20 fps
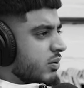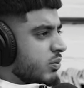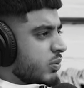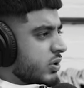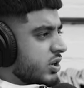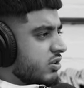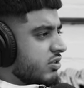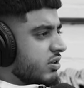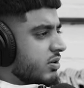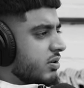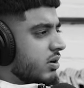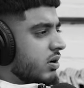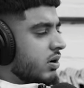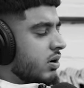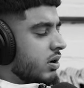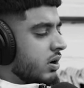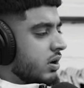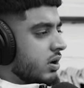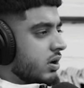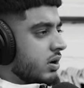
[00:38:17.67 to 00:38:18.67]
When you're
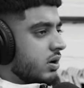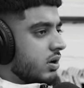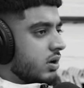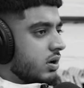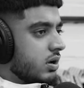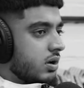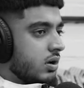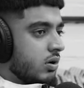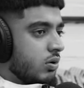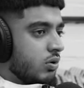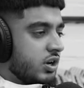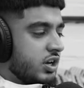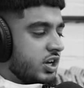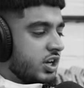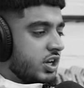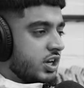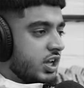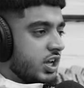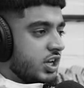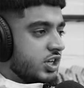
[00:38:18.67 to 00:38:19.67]
an older
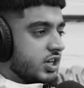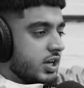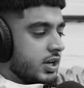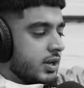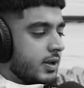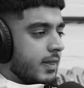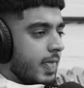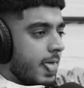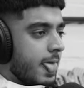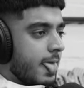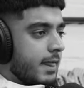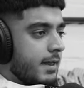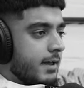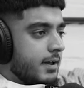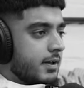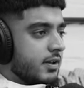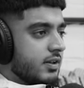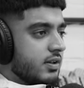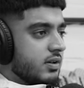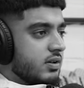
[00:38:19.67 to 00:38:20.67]
teenager,
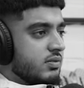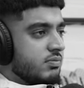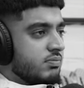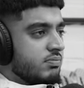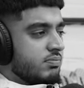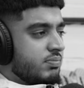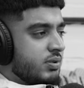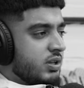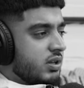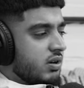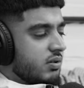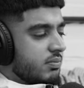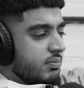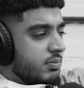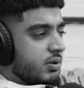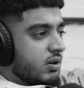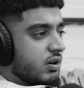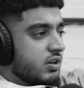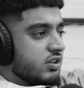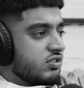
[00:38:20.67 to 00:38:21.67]
be
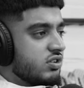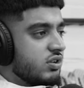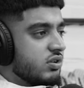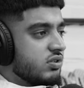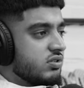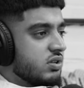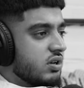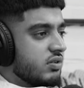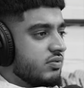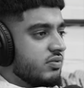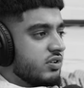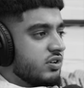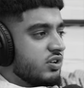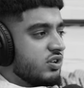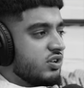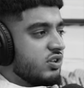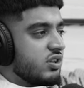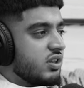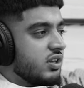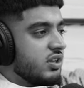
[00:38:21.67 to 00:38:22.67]
honest to yourself.
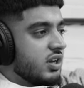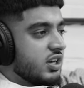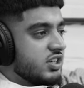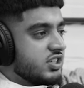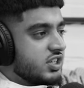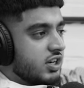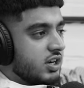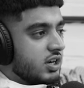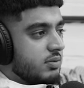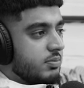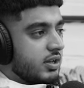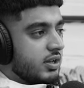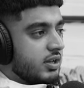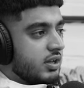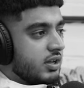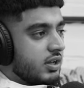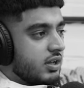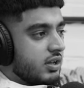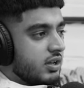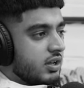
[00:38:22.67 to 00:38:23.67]
Do you think you're actually going to
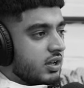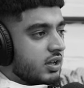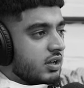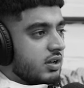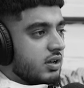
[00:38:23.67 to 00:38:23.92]
make it?